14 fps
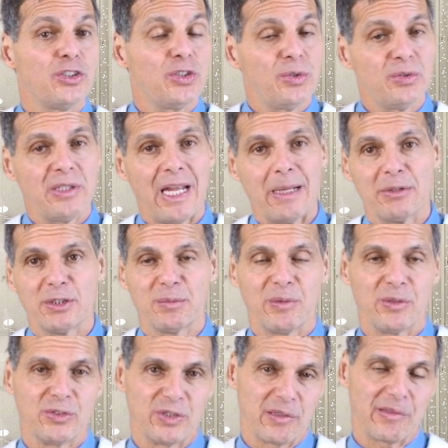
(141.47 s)
2
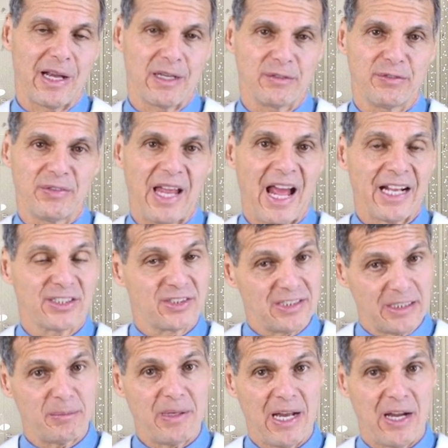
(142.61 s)
tablespoons of ground
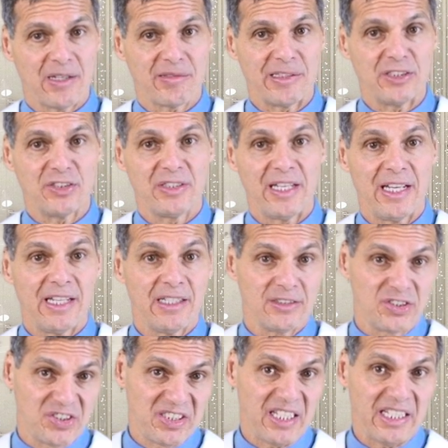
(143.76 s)
flaxseed powder each day,
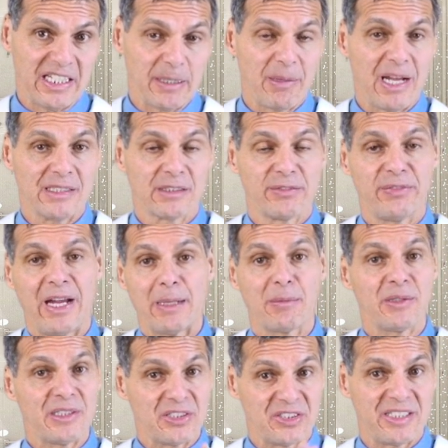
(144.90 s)
psyllium husk
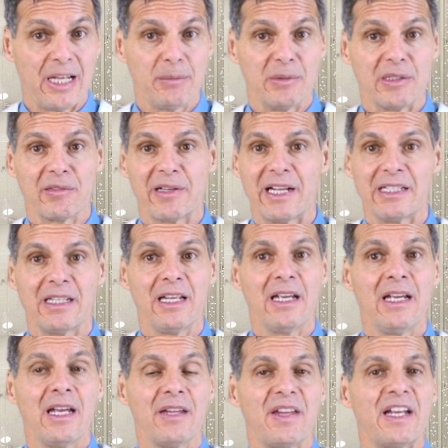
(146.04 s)
fiber, the selba grain.
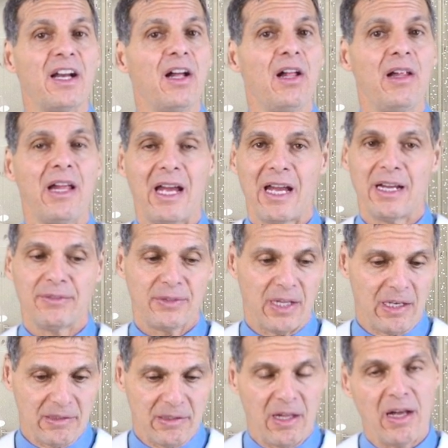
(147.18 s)
They all have a
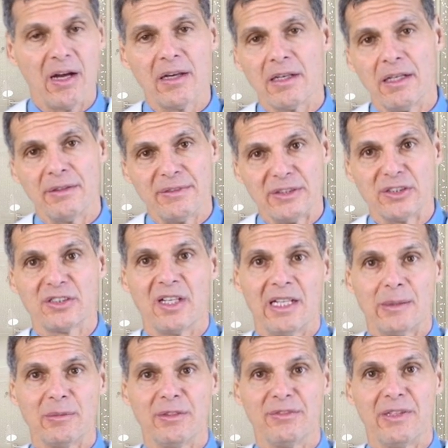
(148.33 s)
lot of
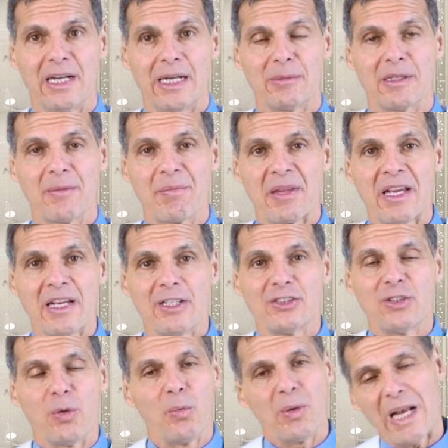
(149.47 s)
insoluble fiber.
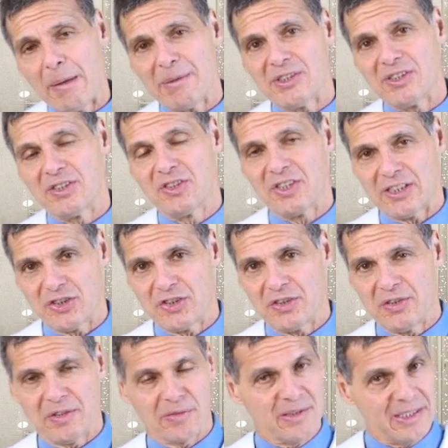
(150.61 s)
So what I would suggest you
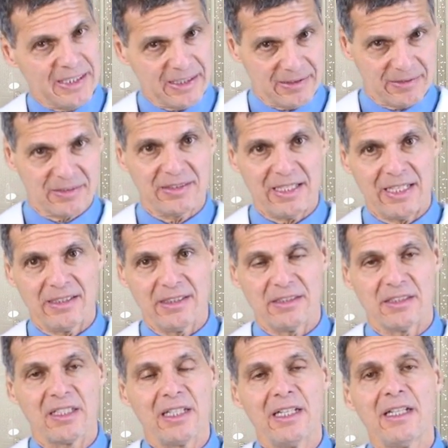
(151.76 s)
do to really understand this
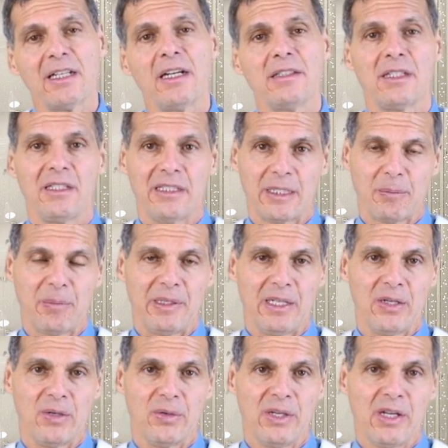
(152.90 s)
is click on the link
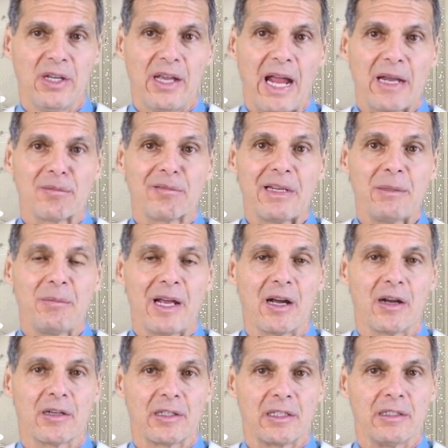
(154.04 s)
below and read my
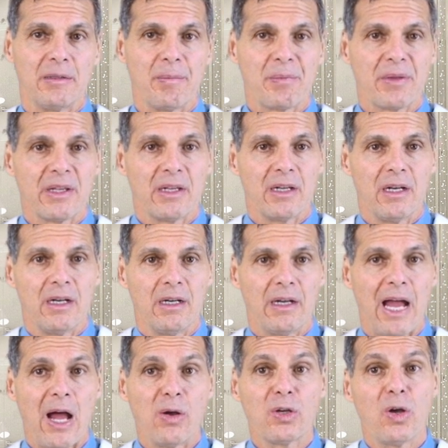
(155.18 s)
article,
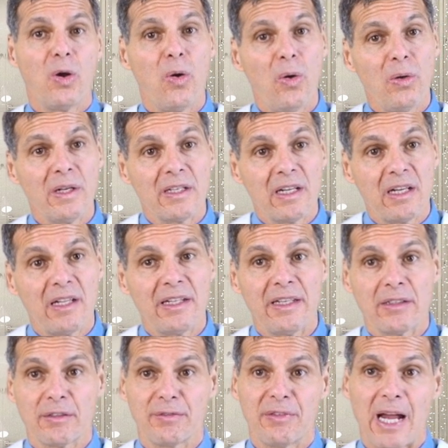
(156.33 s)
How Colon
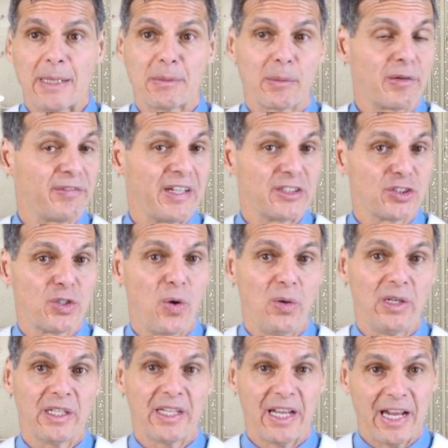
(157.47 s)
Cleaner Fiber Prevents
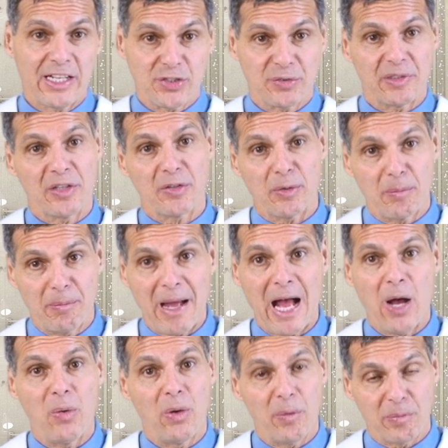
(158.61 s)
Colon Cancer and Other
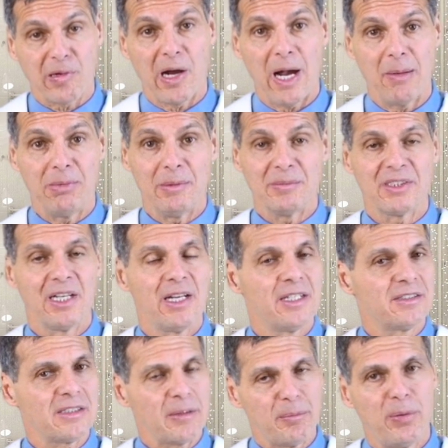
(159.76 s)
Bowel Problems.
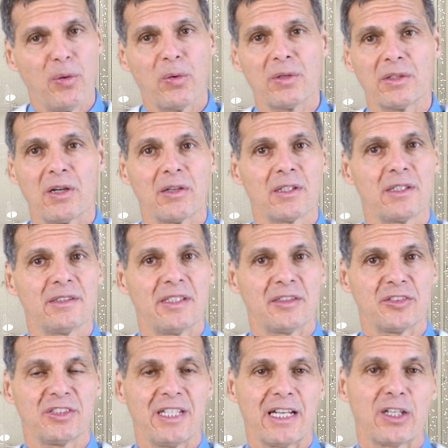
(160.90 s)
It's an important article to
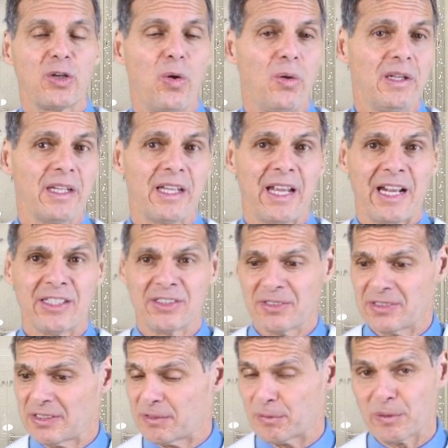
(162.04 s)
understand. Colon cancer
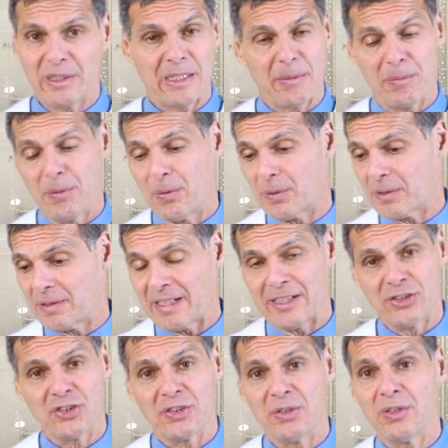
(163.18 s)
is a really important
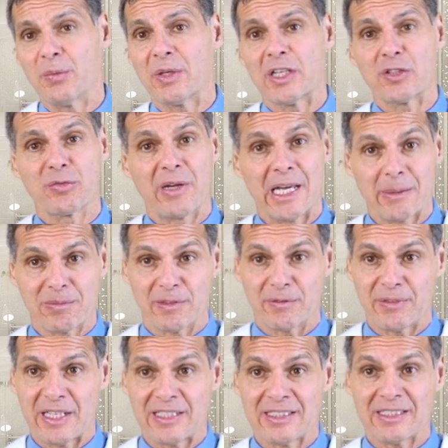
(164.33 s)
issue. You want to try to
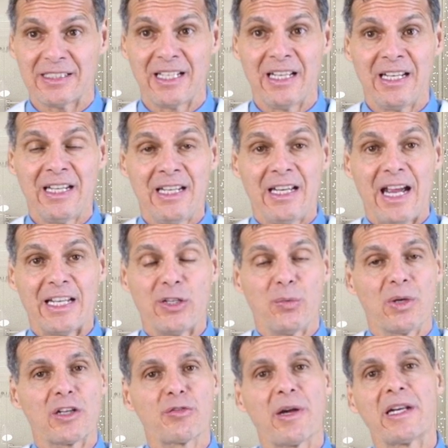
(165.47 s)
prevent it, and you
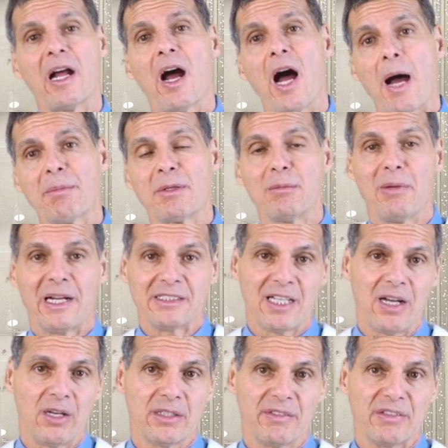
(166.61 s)
want to try to optimize
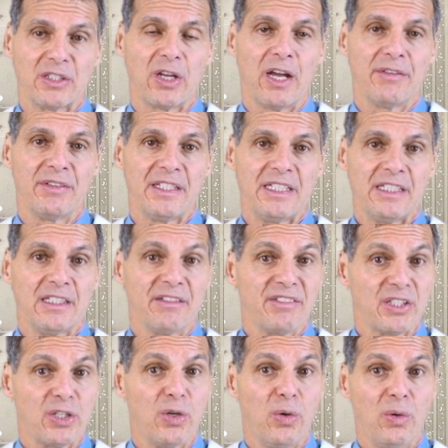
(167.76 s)
health of
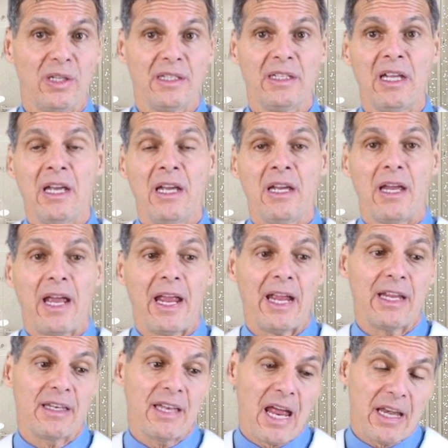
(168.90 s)
the colon.
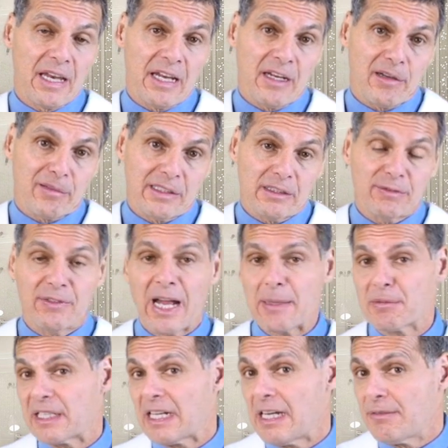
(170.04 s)
And that increased
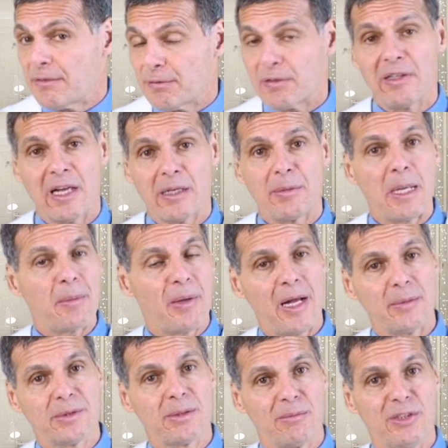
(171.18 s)
fiber, even for a lot of people,
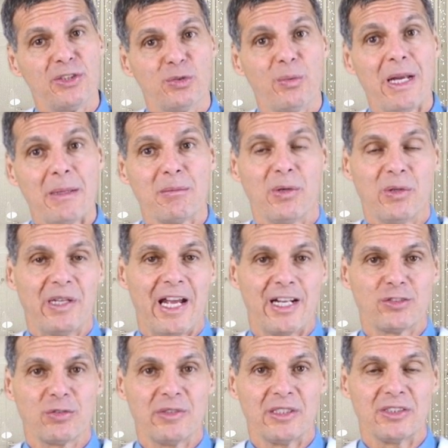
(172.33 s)
helps them lose weight more
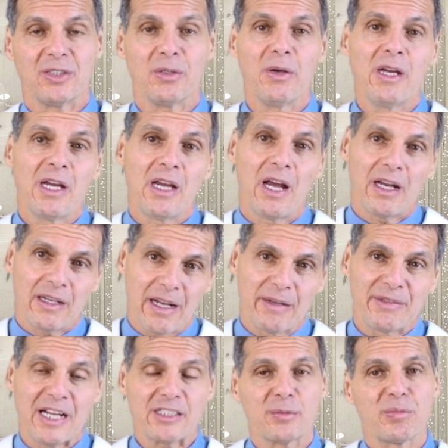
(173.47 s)
naturally. So if
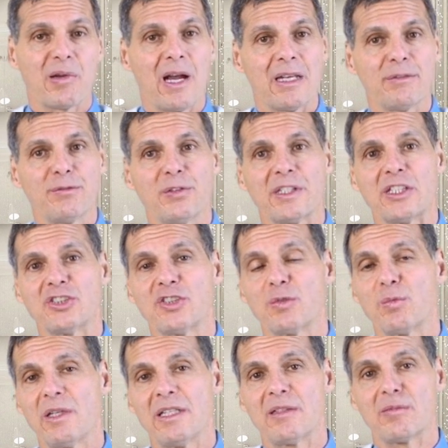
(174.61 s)
that's a problem for you, you should
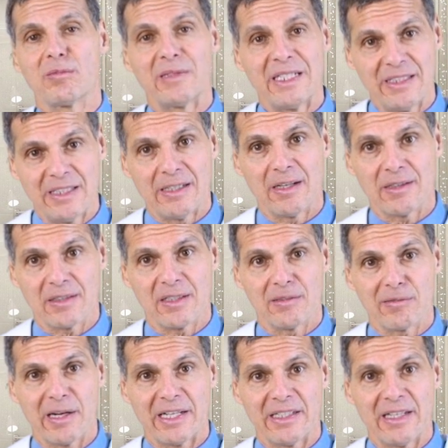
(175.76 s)
really read the article
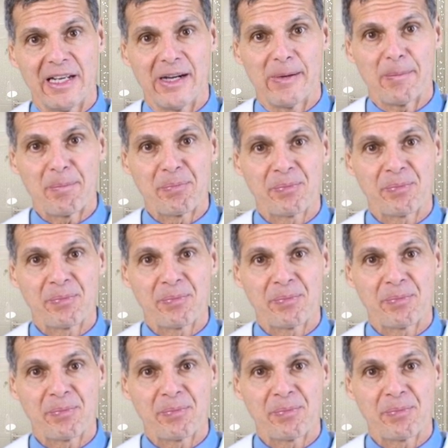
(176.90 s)
right now.